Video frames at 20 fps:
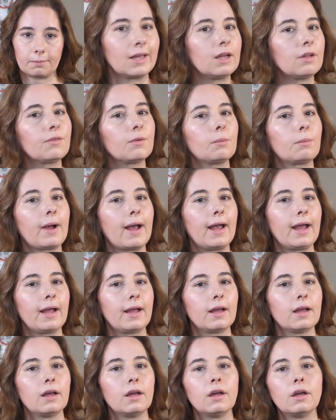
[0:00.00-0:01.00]
Either
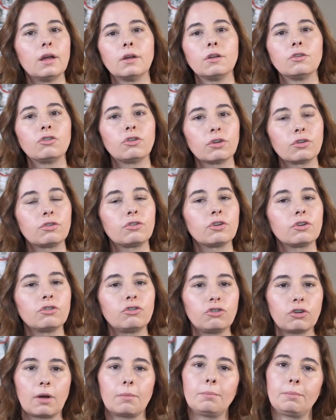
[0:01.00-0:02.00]
way, just
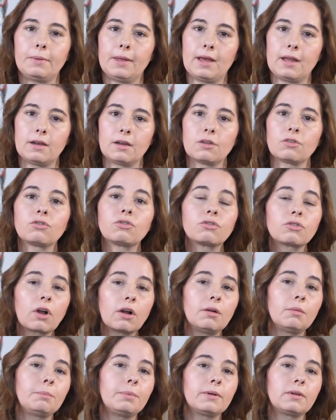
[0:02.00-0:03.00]
jump in.
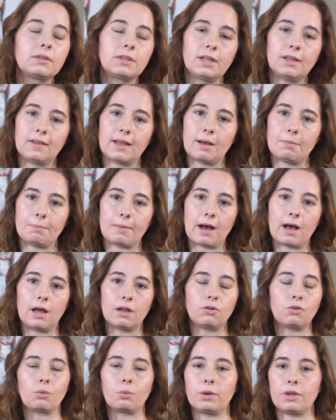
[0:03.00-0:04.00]
Start building that
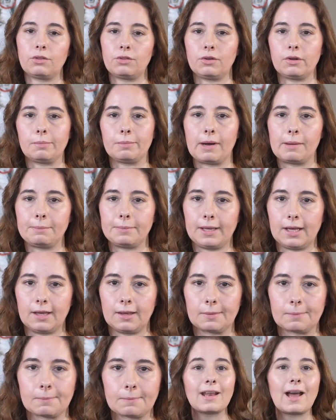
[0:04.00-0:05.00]
bond with your puppy.
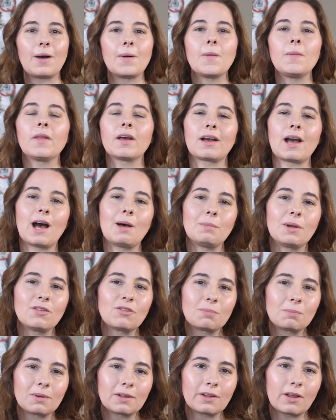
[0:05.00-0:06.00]
Now in the
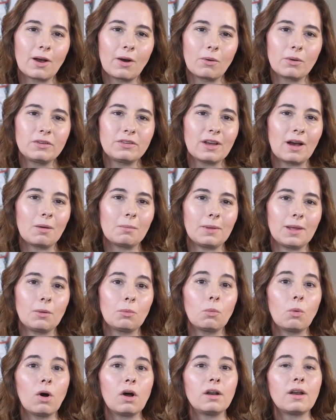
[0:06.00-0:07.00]
comments below, tell me
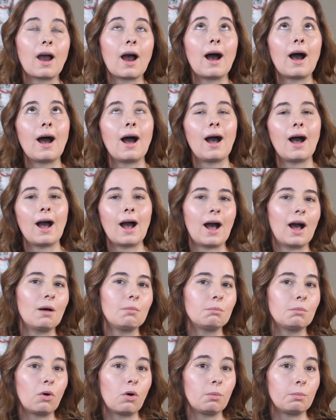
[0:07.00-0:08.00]
one aha
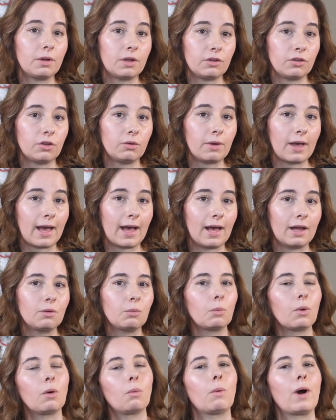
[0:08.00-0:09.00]
moment you
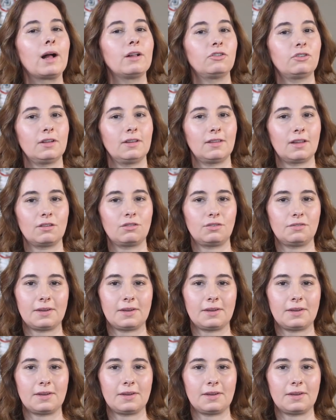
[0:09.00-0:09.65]
had while watching this